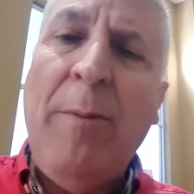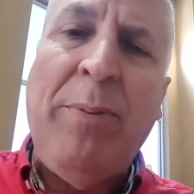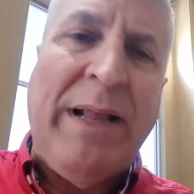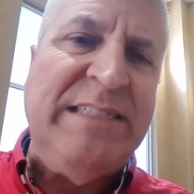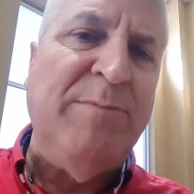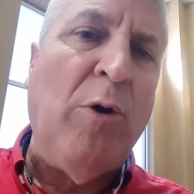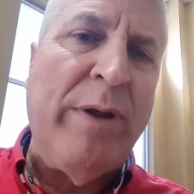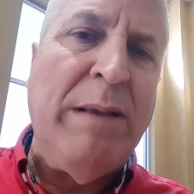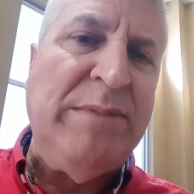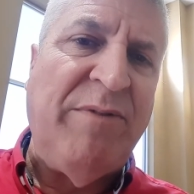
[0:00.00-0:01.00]
play some old
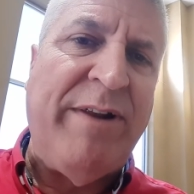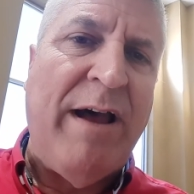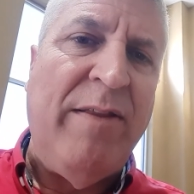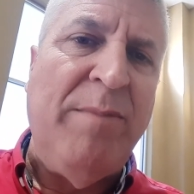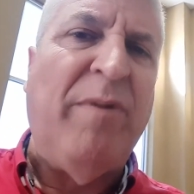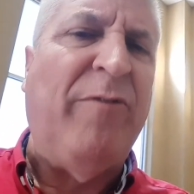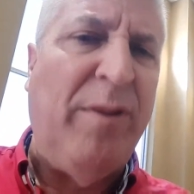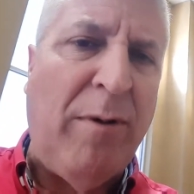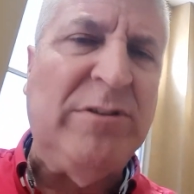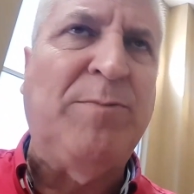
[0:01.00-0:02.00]
hymns every now and then, but for
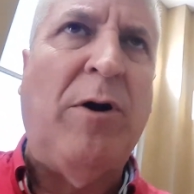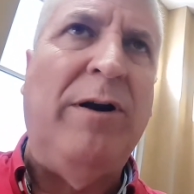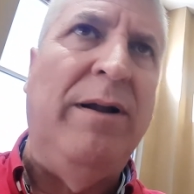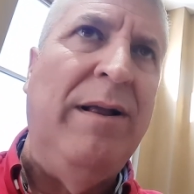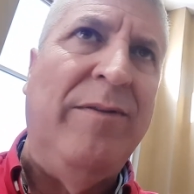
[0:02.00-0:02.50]
the most part,